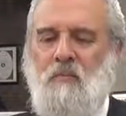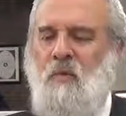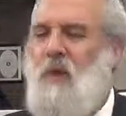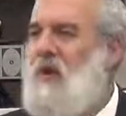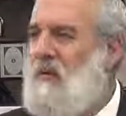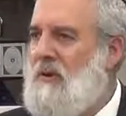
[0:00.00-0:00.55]

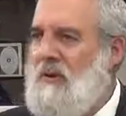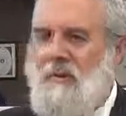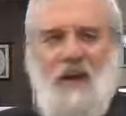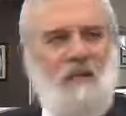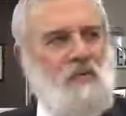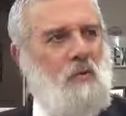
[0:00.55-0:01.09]
riddled the
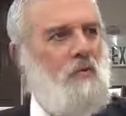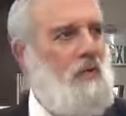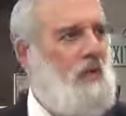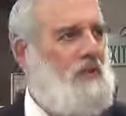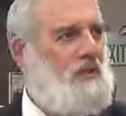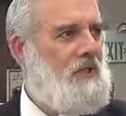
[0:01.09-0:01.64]
pipes with
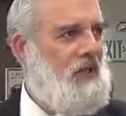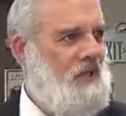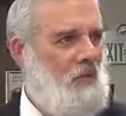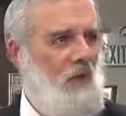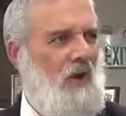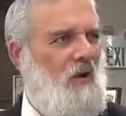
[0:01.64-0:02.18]
bullets to get
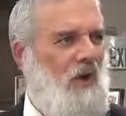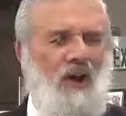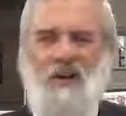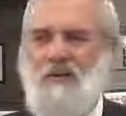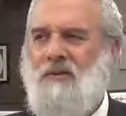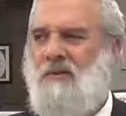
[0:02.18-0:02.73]
the water
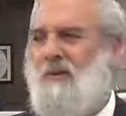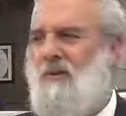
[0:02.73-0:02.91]
out,